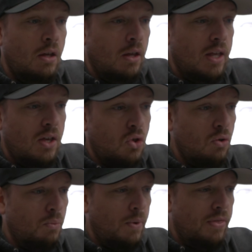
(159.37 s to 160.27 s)

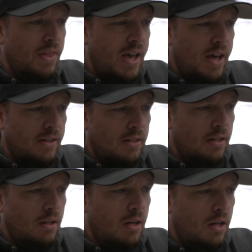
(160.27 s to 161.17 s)
issues with that.
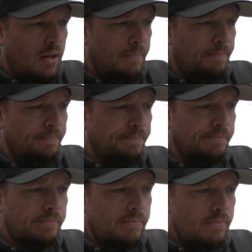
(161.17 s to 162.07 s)

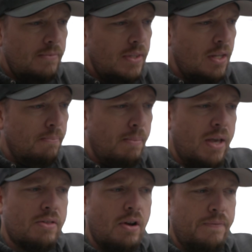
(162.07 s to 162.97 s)

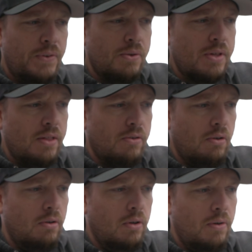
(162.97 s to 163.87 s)
Mass airflow
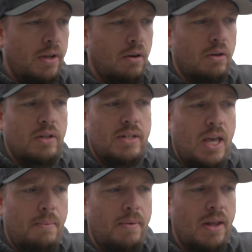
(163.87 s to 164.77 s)
sensor right here,
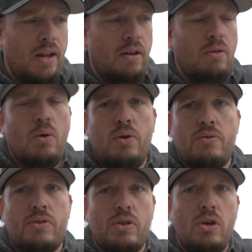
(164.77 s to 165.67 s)
contaminated or
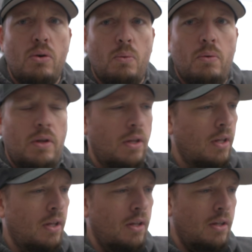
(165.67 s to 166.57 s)
skewed.
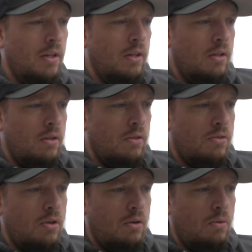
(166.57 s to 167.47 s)

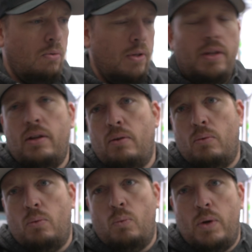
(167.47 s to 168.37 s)
So
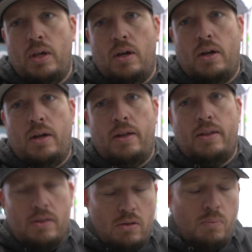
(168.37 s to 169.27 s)

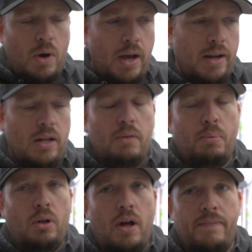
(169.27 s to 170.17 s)
this is why I need to
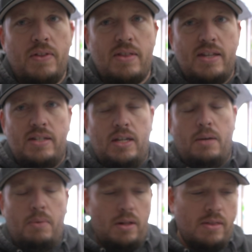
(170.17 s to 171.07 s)
pull off this intake.
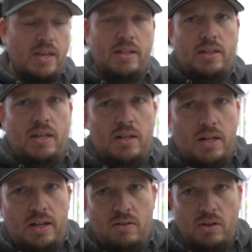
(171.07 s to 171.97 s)
I'm not saying that the
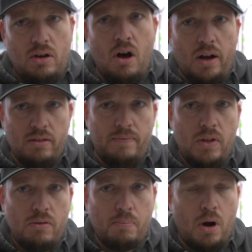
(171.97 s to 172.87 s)
intake is the cause of
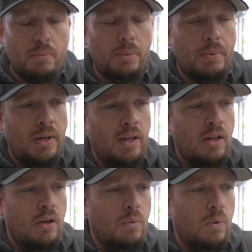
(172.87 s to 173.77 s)
this problem.
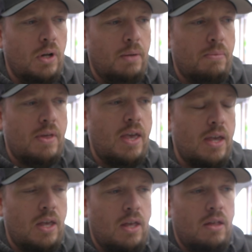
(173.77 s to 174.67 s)
What I'm
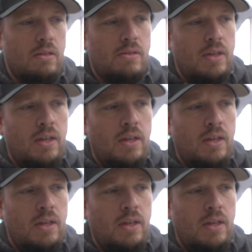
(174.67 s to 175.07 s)
saying is